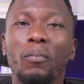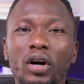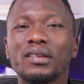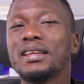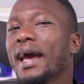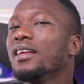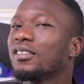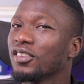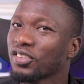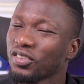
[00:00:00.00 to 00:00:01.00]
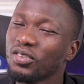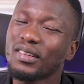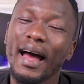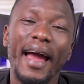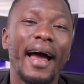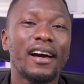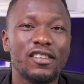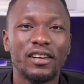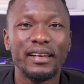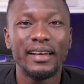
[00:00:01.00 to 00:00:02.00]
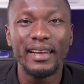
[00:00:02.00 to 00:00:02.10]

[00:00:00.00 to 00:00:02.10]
But here is the truth I actually